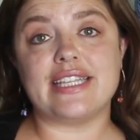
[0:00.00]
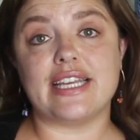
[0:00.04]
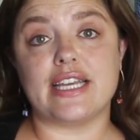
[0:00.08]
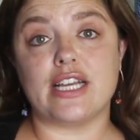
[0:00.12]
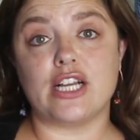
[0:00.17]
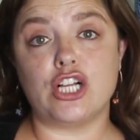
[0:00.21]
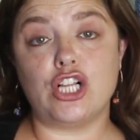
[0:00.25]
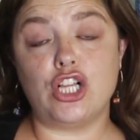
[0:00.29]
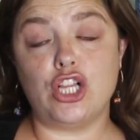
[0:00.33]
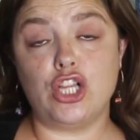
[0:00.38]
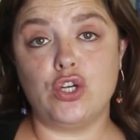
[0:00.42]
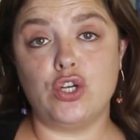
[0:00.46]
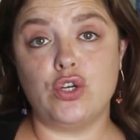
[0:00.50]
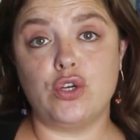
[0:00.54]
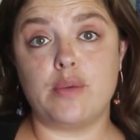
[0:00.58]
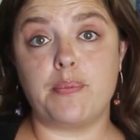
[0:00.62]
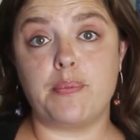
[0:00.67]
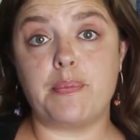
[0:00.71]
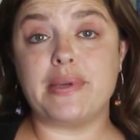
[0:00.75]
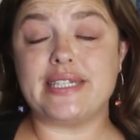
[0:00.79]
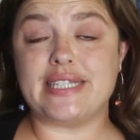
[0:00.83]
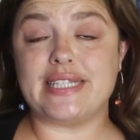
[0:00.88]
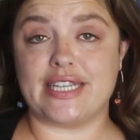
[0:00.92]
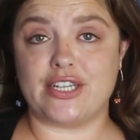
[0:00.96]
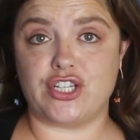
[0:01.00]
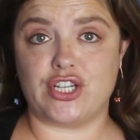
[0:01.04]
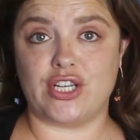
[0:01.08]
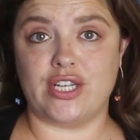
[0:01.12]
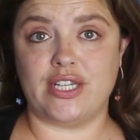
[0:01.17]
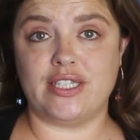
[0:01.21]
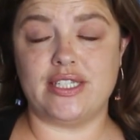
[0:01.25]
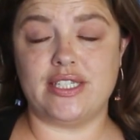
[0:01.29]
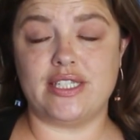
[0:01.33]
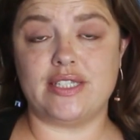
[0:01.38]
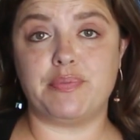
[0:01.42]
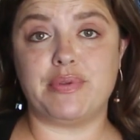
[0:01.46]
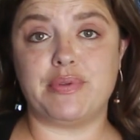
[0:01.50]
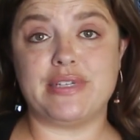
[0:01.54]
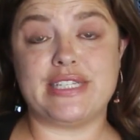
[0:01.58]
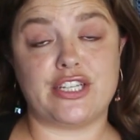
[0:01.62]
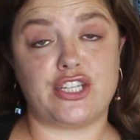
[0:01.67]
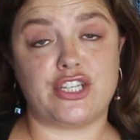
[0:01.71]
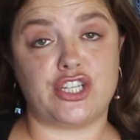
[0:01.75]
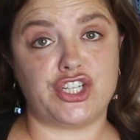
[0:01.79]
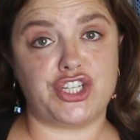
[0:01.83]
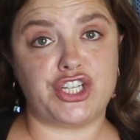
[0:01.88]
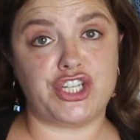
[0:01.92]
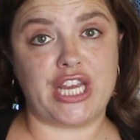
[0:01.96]
include position
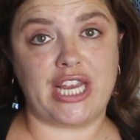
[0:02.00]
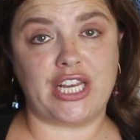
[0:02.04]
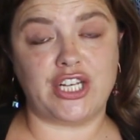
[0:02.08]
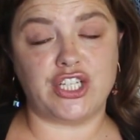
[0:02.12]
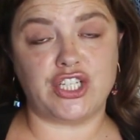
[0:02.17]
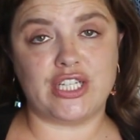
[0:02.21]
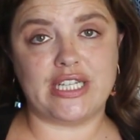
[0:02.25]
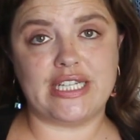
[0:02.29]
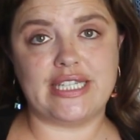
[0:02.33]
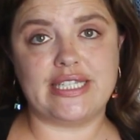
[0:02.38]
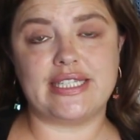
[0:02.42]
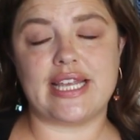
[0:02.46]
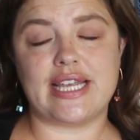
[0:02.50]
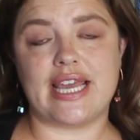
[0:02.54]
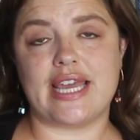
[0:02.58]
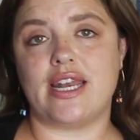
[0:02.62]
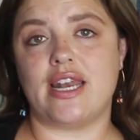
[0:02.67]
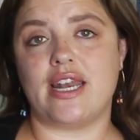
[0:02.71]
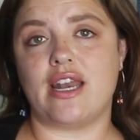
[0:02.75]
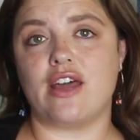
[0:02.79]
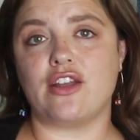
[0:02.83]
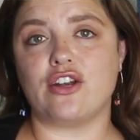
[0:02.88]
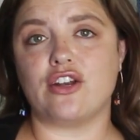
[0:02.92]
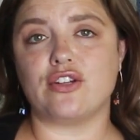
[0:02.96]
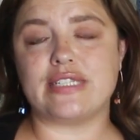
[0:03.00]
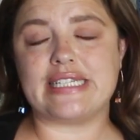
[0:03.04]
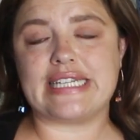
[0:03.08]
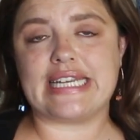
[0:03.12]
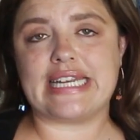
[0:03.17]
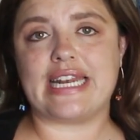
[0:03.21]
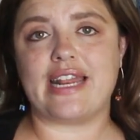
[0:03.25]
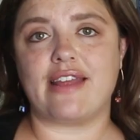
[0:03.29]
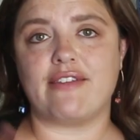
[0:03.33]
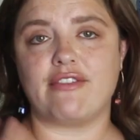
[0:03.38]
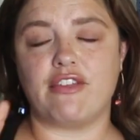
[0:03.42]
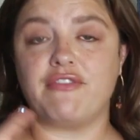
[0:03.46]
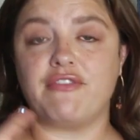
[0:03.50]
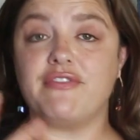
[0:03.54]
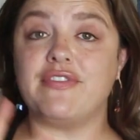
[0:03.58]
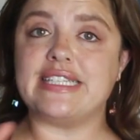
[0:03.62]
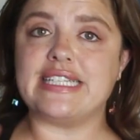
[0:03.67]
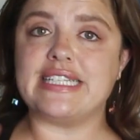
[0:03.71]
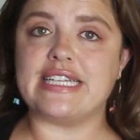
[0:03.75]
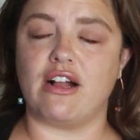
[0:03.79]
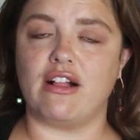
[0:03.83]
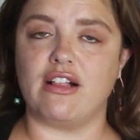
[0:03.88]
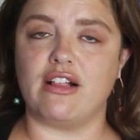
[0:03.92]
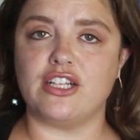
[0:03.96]
changes, and an understanding of the
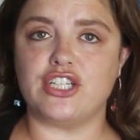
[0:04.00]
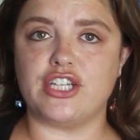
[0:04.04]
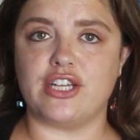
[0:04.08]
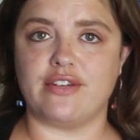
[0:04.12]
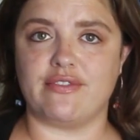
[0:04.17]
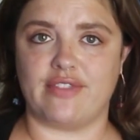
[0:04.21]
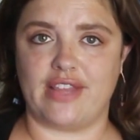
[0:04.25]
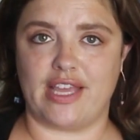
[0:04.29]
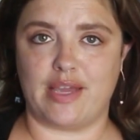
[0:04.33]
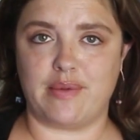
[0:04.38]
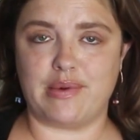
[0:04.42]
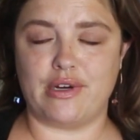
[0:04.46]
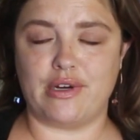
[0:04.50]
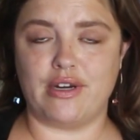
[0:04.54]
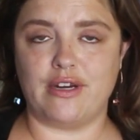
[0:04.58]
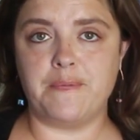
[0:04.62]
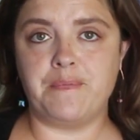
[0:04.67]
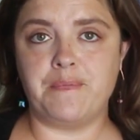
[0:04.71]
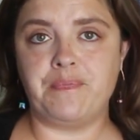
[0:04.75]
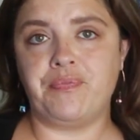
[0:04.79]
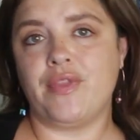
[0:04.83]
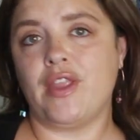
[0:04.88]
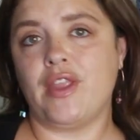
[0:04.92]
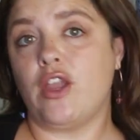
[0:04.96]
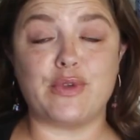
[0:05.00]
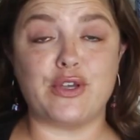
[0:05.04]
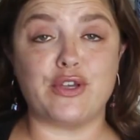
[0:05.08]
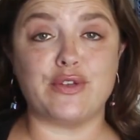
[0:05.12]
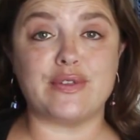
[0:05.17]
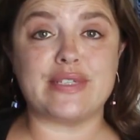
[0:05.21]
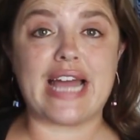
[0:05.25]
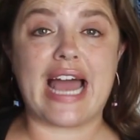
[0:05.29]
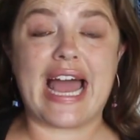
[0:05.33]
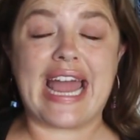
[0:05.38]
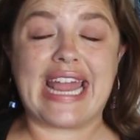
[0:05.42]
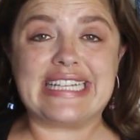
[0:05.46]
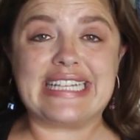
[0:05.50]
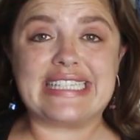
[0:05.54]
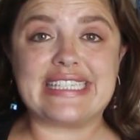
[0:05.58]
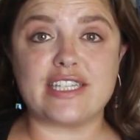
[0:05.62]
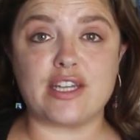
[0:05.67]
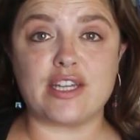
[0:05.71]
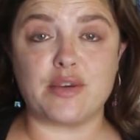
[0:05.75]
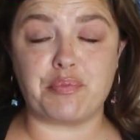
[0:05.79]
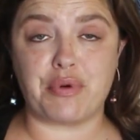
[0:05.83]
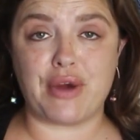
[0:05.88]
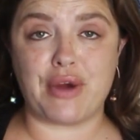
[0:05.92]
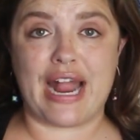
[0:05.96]
physiology of labor. We use ice
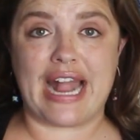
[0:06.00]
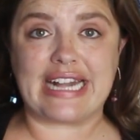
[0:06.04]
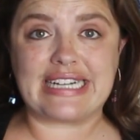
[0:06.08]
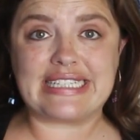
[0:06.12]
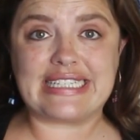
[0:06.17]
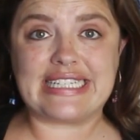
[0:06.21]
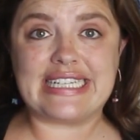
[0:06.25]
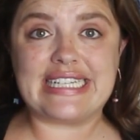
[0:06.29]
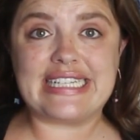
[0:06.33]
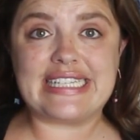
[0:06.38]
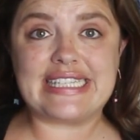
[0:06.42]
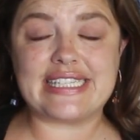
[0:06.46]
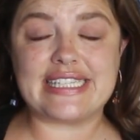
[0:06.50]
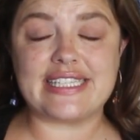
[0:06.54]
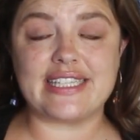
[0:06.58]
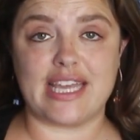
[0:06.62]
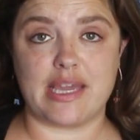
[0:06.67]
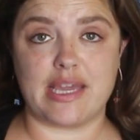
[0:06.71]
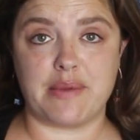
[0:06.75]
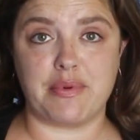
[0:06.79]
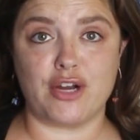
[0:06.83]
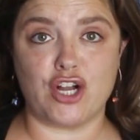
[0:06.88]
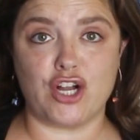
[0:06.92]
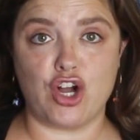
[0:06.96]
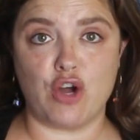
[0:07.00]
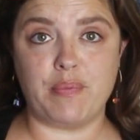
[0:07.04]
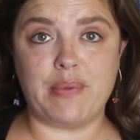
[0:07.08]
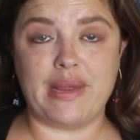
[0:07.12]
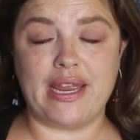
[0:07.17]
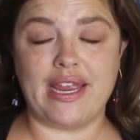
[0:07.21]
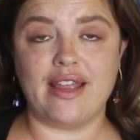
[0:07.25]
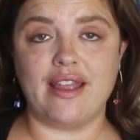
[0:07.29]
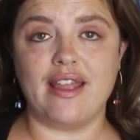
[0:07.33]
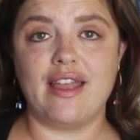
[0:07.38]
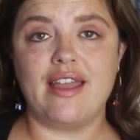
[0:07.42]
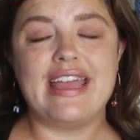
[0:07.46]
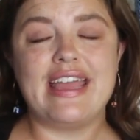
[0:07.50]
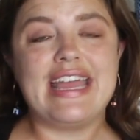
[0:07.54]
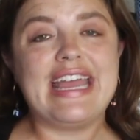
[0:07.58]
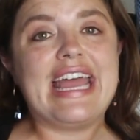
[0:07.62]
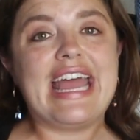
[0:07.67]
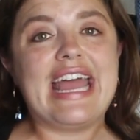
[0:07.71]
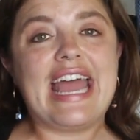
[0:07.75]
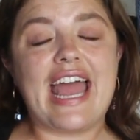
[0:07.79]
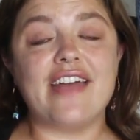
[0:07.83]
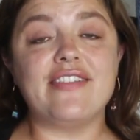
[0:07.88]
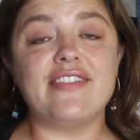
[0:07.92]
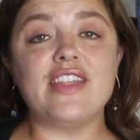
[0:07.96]
to practice labor coping.
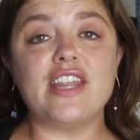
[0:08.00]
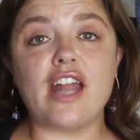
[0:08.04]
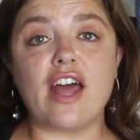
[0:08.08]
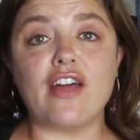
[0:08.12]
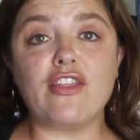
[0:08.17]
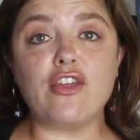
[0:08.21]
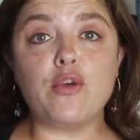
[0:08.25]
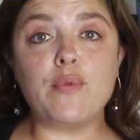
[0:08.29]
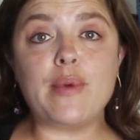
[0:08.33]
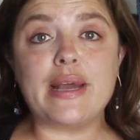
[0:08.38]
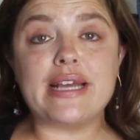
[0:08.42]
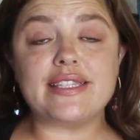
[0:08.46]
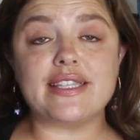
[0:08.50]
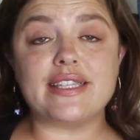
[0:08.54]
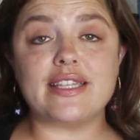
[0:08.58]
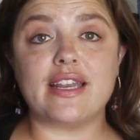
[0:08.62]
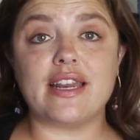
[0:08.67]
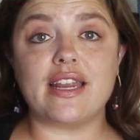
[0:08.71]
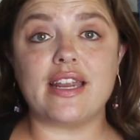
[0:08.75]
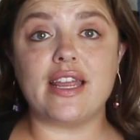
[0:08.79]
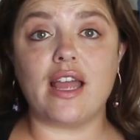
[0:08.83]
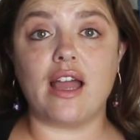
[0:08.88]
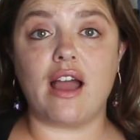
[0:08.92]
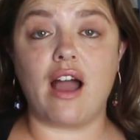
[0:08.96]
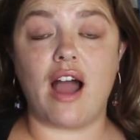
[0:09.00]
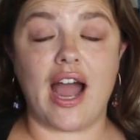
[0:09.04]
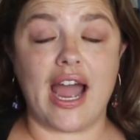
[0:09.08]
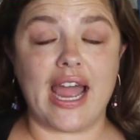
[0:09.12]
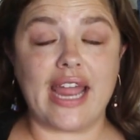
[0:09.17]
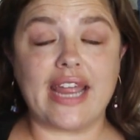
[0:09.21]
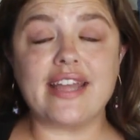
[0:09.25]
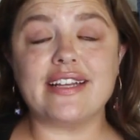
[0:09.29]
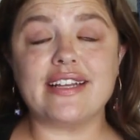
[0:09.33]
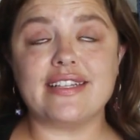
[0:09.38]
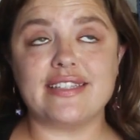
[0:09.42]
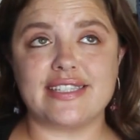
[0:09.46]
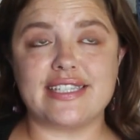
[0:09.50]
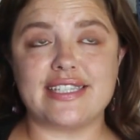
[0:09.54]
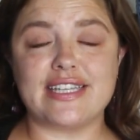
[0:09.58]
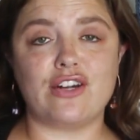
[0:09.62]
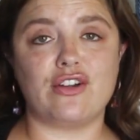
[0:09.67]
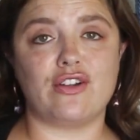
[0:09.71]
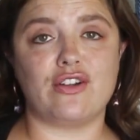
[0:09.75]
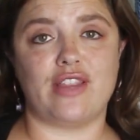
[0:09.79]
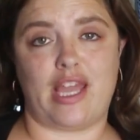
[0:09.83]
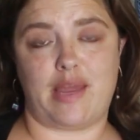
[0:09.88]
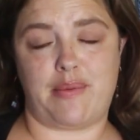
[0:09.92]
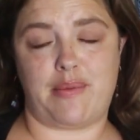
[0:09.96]
And then other ways that I
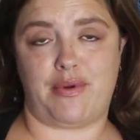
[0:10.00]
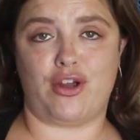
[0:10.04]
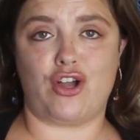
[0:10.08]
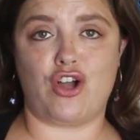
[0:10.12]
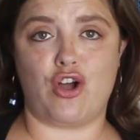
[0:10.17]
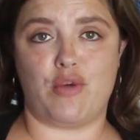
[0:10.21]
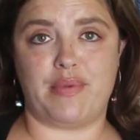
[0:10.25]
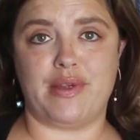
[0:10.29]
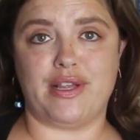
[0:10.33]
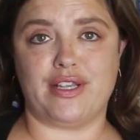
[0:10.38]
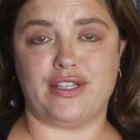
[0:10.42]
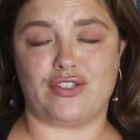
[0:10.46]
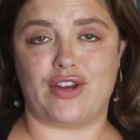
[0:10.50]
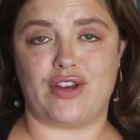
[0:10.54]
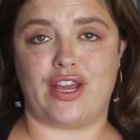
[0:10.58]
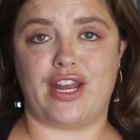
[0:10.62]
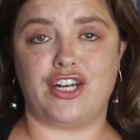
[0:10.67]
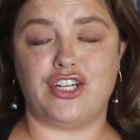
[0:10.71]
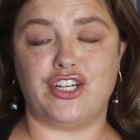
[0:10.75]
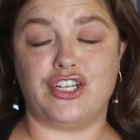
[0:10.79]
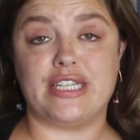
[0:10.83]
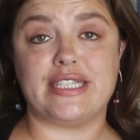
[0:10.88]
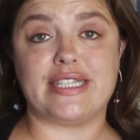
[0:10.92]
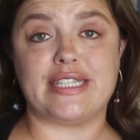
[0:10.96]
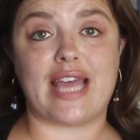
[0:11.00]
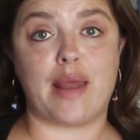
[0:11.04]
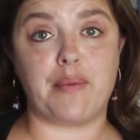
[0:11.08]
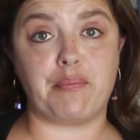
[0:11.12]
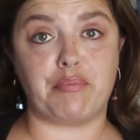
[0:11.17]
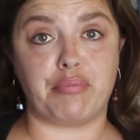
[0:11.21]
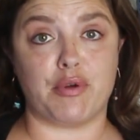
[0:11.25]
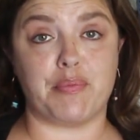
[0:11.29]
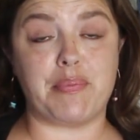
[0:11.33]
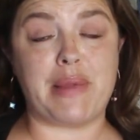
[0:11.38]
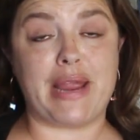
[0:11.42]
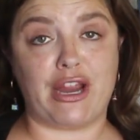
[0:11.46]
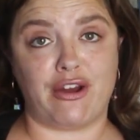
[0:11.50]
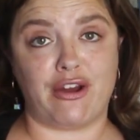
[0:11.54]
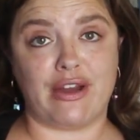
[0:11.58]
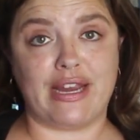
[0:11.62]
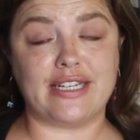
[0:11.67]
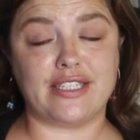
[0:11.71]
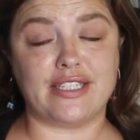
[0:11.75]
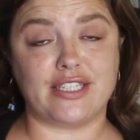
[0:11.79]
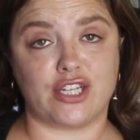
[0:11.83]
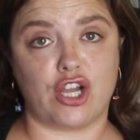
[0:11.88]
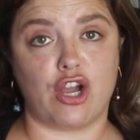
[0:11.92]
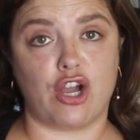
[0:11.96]
consider labor coping strategies and
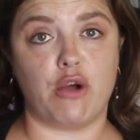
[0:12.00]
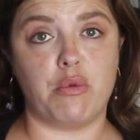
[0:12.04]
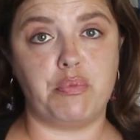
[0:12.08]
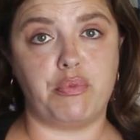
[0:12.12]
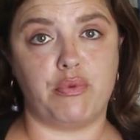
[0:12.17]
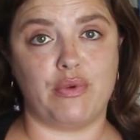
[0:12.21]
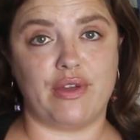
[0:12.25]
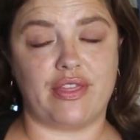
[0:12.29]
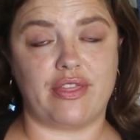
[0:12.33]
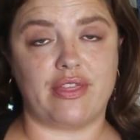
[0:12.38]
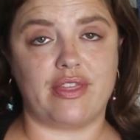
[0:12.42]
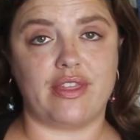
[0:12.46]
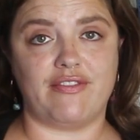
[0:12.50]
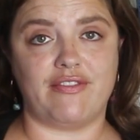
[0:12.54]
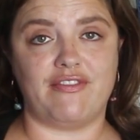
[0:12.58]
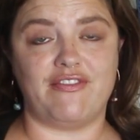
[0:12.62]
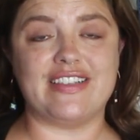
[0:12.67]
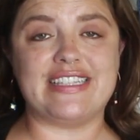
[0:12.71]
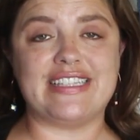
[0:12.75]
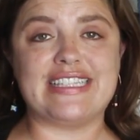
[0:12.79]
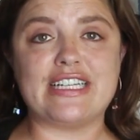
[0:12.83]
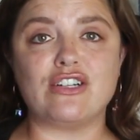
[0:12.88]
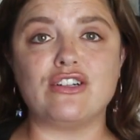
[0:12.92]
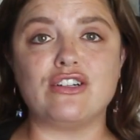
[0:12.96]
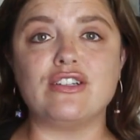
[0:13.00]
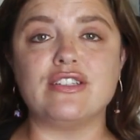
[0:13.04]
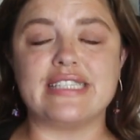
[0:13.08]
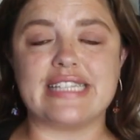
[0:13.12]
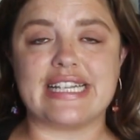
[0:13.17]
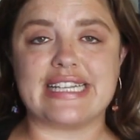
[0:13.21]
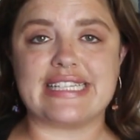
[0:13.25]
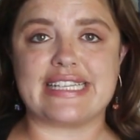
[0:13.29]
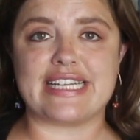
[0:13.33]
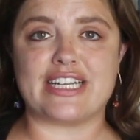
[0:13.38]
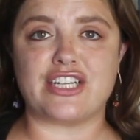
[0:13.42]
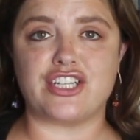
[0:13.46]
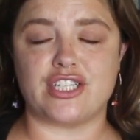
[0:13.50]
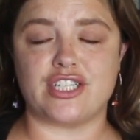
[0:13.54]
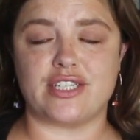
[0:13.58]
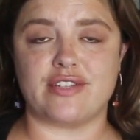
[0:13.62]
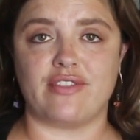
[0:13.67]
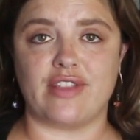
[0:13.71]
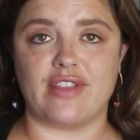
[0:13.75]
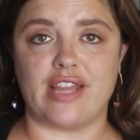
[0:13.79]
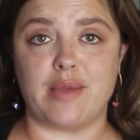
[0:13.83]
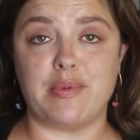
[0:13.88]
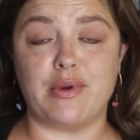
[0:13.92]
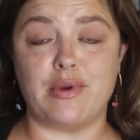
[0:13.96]
preparing to cope with the physical sensations
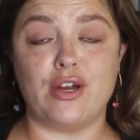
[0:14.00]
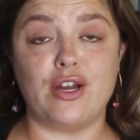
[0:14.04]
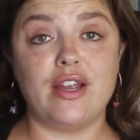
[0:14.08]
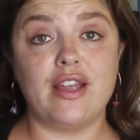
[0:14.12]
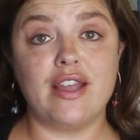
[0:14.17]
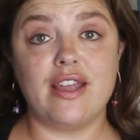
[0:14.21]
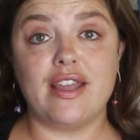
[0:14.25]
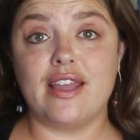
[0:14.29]
of labor